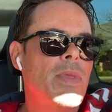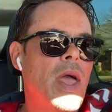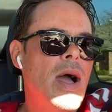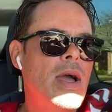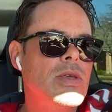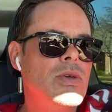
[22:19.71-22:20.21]

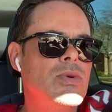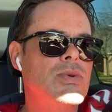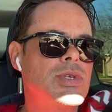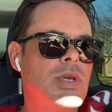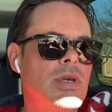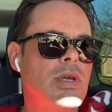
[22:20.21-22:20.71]
I
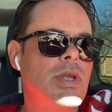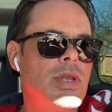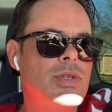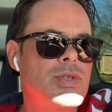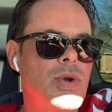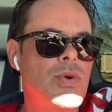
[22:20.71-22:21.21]
use a, an
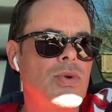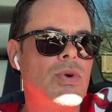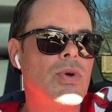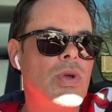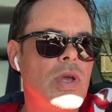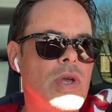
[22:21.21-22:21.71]

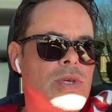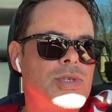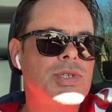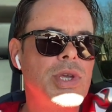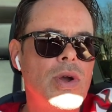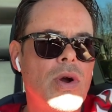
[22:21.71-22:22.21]
internal
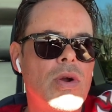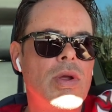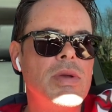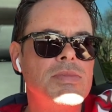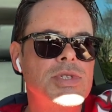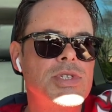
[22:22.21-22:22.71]
C R
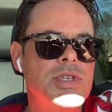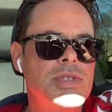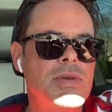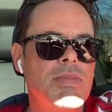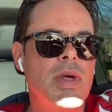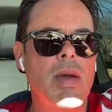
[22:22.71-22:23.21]
M
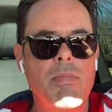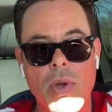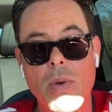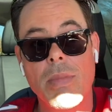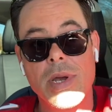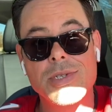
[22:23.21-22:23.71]
system that I
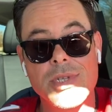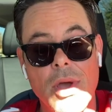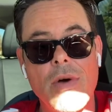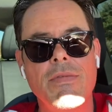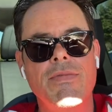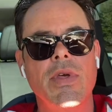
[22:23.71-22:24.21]
built
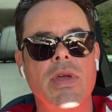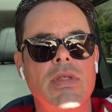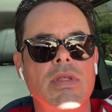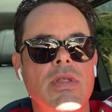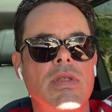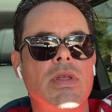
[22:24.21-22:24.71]
myself that,
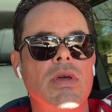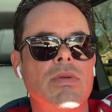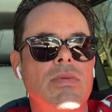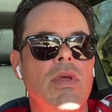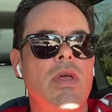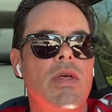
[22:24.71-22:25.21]
you
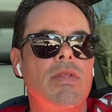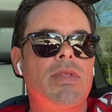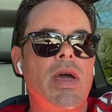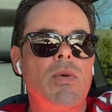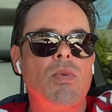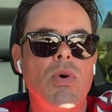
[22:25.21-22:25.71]
know,
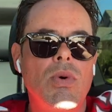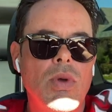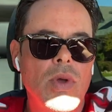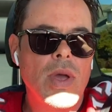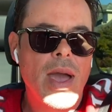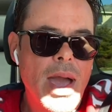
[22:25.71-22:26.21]
that will
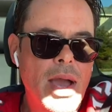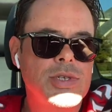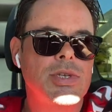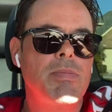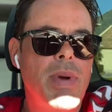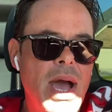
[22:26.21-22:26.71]

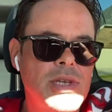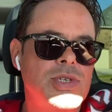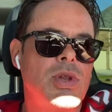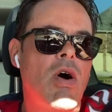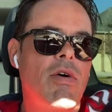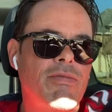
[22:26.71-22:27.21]
actually pass
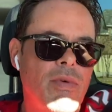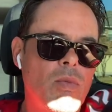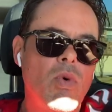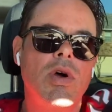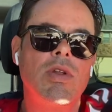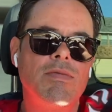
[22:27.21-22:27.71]
it off from
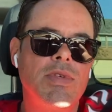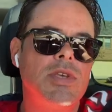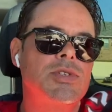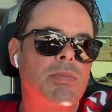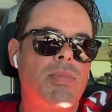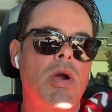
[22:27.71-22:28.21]
one of
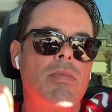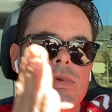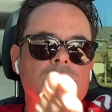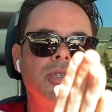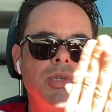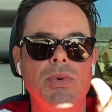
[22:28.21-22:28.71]
these
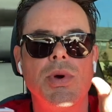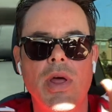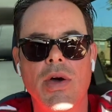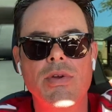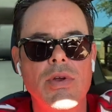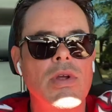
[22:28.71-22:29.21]
departments to
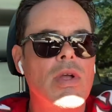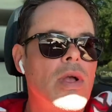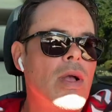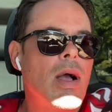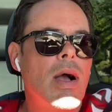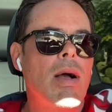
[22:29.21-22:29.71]
another.
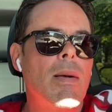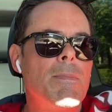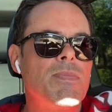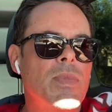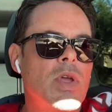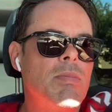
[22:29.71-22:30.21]

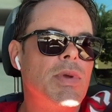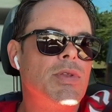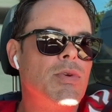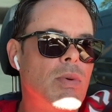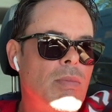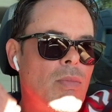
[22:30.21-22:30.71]
Um, I'm going to be
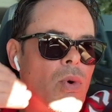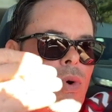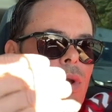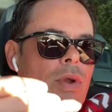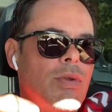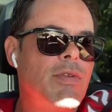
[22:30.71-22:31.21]
doing
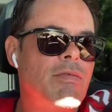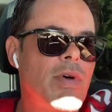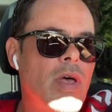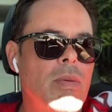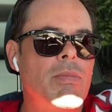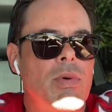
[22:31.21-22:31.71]
more
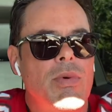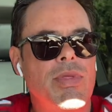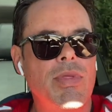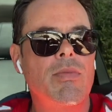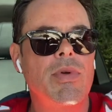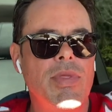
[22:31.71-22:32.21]
development with,
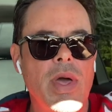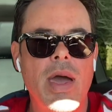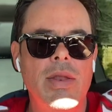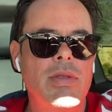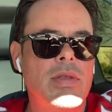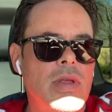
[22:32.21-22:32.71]
with
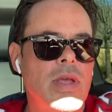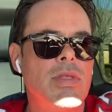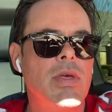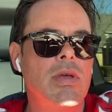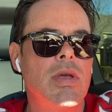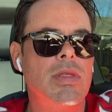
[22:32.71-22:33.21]
that in
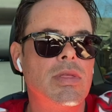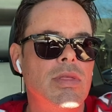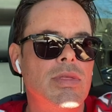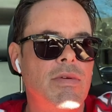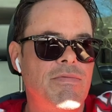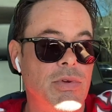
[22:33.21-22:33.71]
the, in
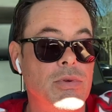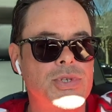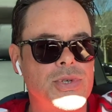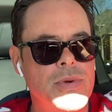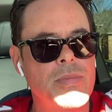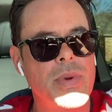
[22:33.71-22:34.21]
the
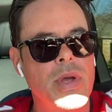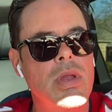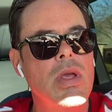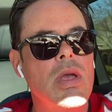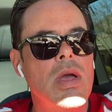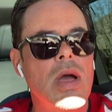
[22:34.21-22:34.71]
future, but
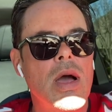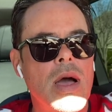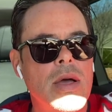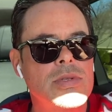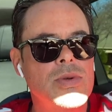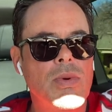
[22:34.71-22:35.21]

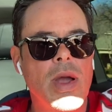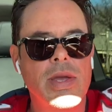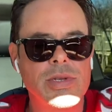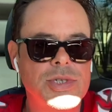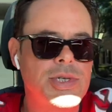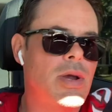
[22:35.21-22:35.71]
uh, to where I
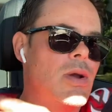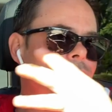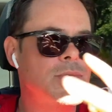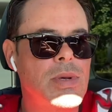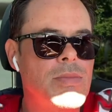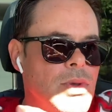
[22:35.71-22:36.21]
can share it
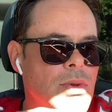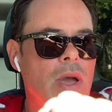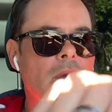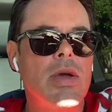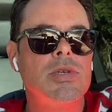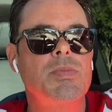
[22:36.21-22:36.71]
with some of you
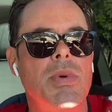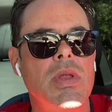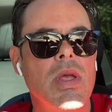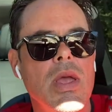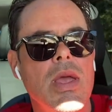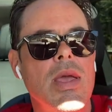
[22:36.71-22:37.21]
guys. But
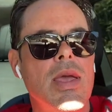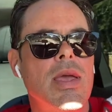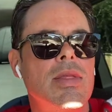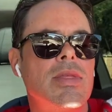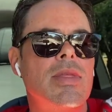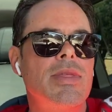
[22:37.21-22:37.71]

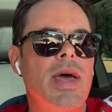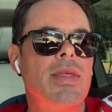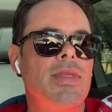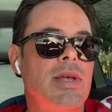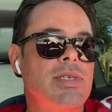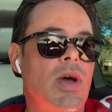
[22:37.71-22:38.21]

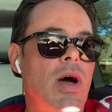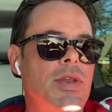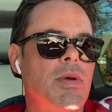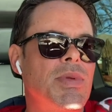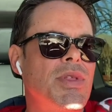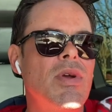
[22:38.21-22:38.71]
That, that's how I
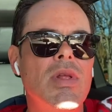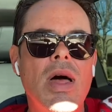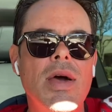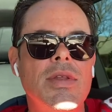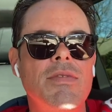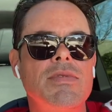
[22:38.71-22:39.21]
do. But there are a
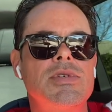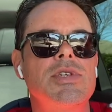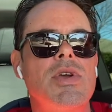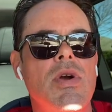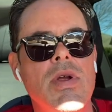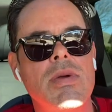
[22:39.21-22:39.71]
lot of different
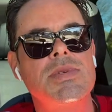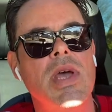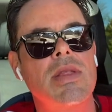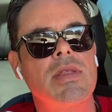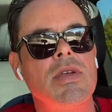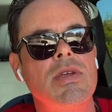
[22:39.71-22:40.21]
C R Ms
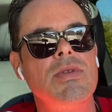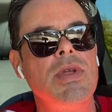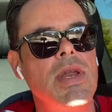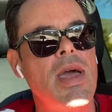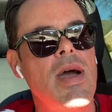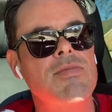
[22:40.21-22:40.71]
out there. You
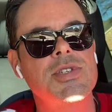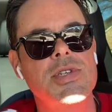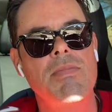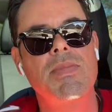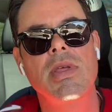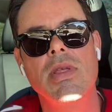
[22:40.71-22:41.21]
need to have
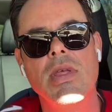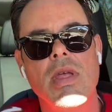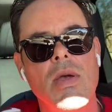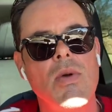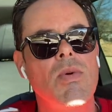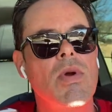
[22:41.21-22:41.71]
something
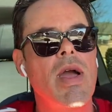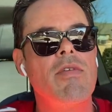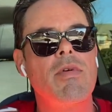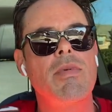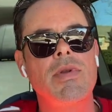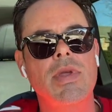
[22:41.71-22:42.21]
where
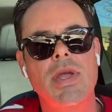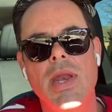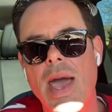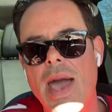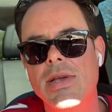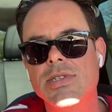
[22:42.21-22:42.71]
everyone can
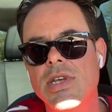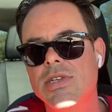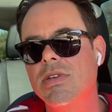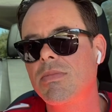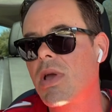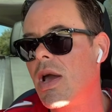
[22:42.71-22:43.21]
access,
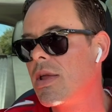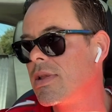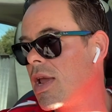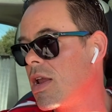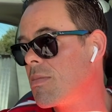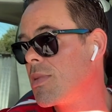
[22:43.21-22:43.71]
some kind of
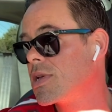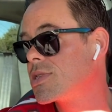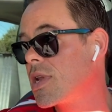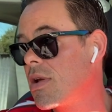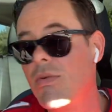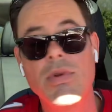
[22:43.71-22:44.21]
database
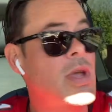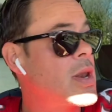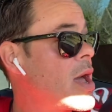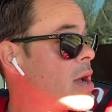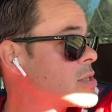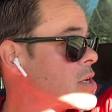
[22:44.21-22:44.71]
that everyone can
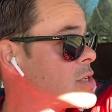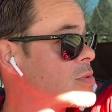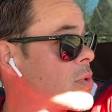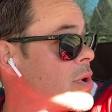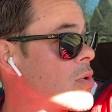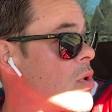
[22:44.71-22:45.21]
access,
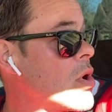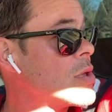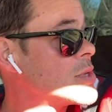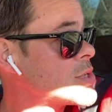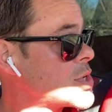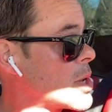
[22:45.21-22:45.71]
where you're all
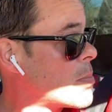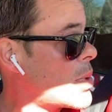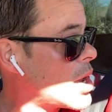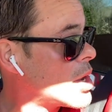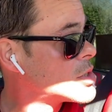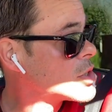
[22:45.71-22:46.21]
on the same
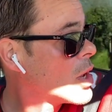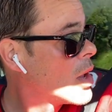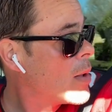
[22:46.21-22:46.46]
page.